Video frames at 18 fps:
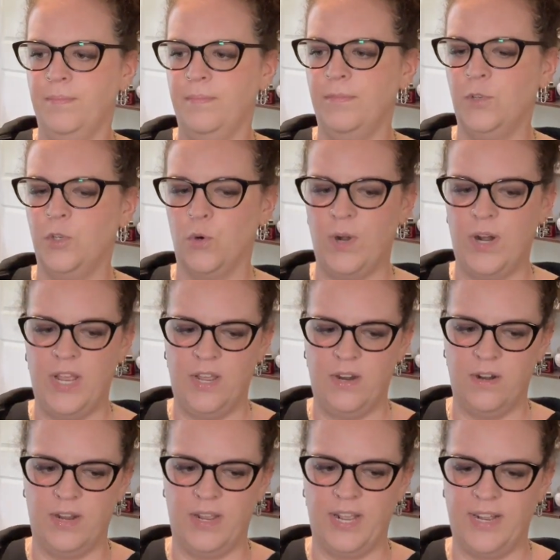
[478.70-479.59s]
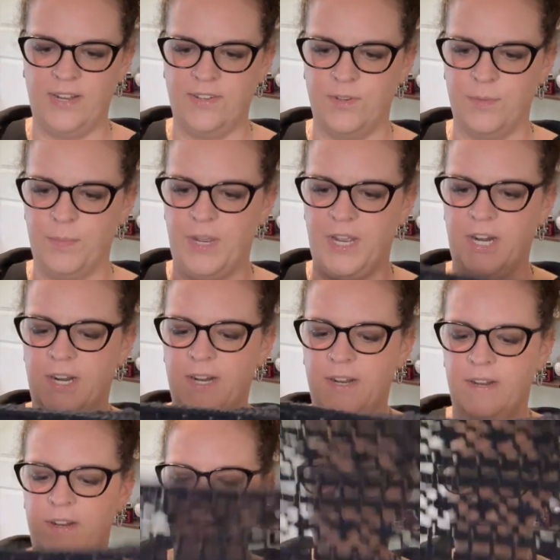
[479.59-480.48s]
shorthand, I guess, but
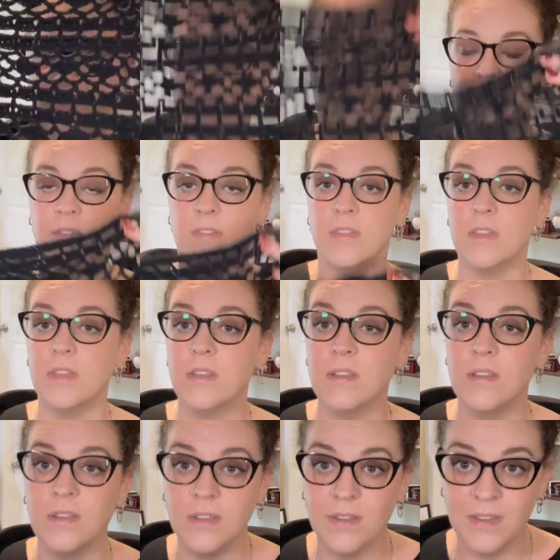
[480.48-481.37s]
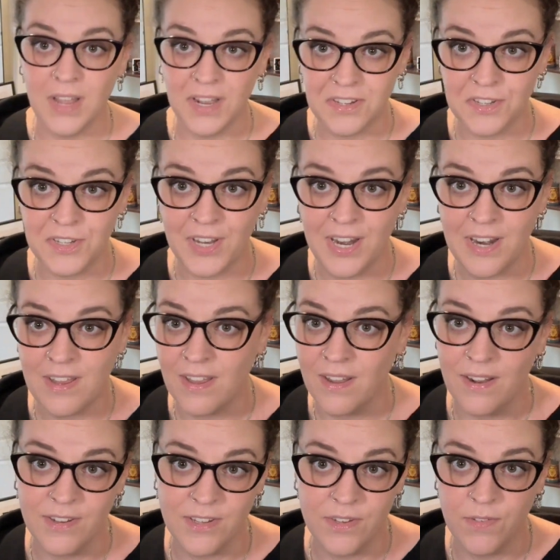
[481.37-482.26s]
not to say anything
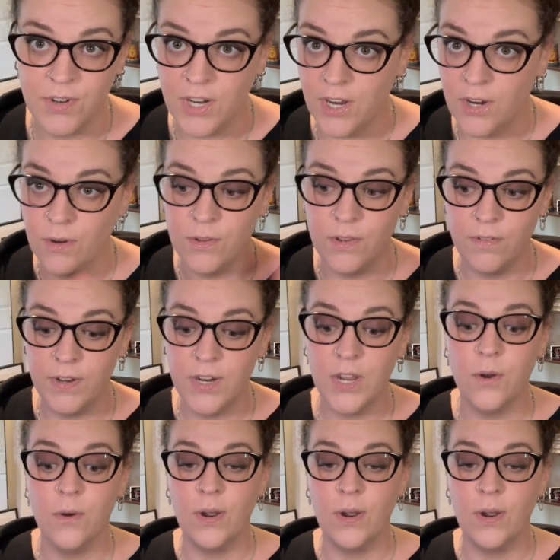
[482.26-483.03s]
against the video. The video,